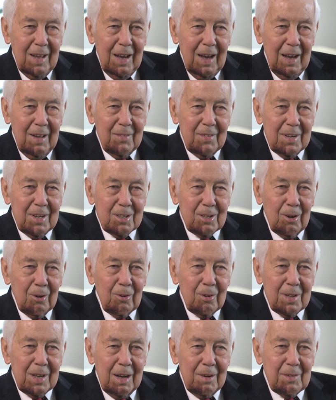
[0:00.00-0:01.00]
and the
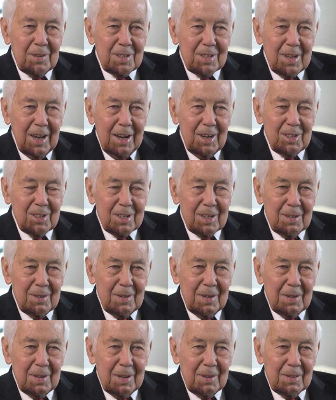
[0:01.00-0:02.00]
total
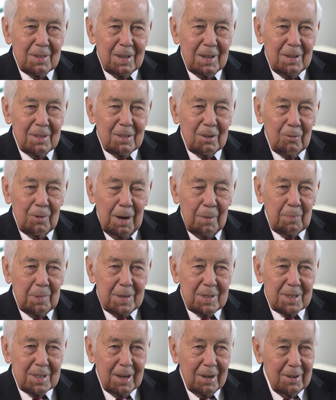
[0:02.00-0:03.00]
devastation, the
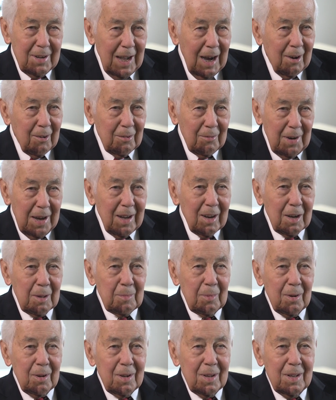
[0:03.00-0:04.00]
weapons that are now
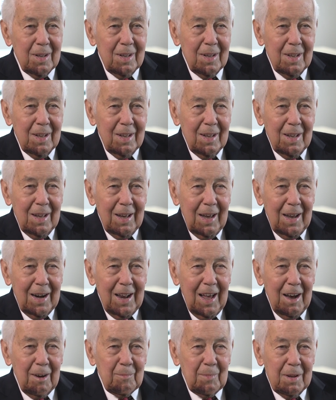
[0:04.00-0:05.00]
available and
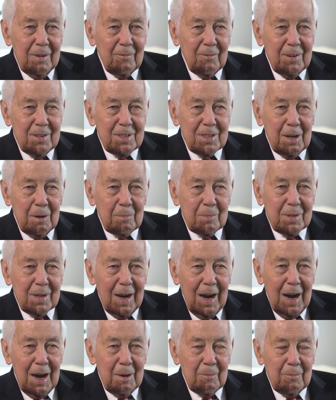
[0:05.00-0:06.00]
have been for some
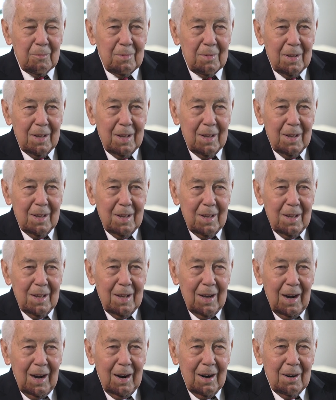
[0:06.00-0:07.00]
time
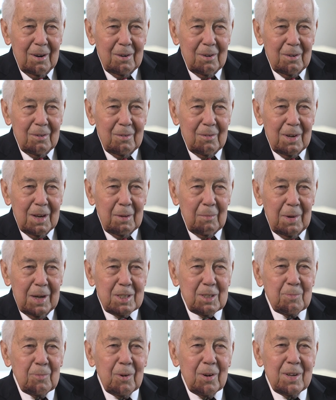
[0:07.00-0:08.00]
are really
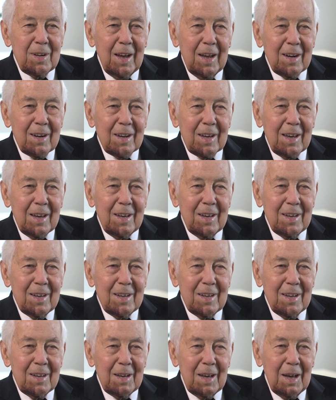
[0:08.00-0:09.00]
much more deadly
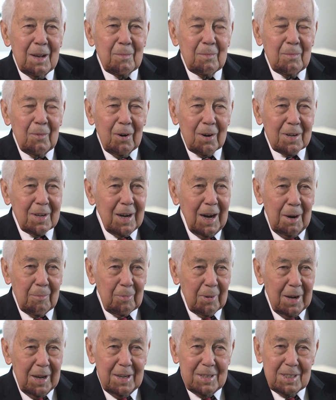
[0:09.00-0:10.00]
and more
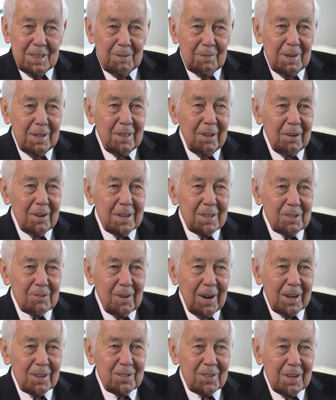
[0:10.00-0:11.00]
comprehensive in their
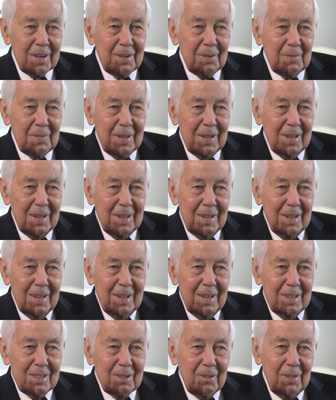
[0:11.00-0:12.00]
destruction.
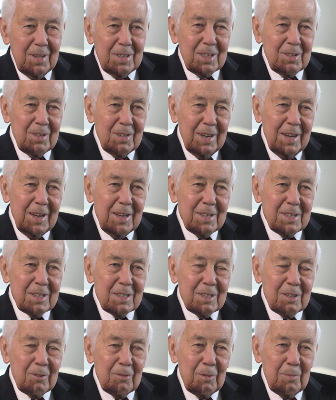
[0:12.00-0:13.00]
So this needs
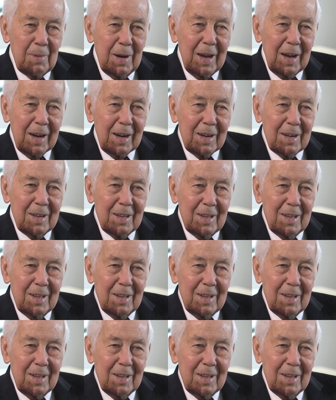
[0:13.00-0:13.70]
to remain